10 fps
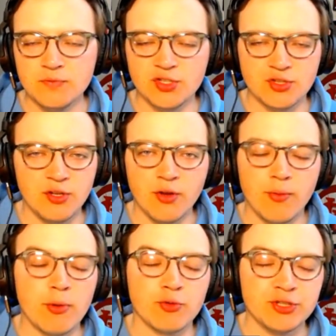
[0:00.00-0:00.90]

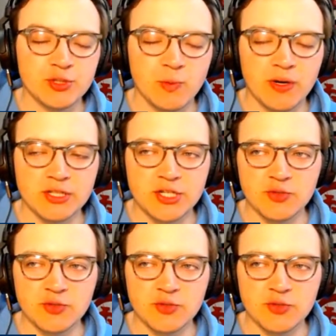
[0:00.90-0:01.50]
the most recent one,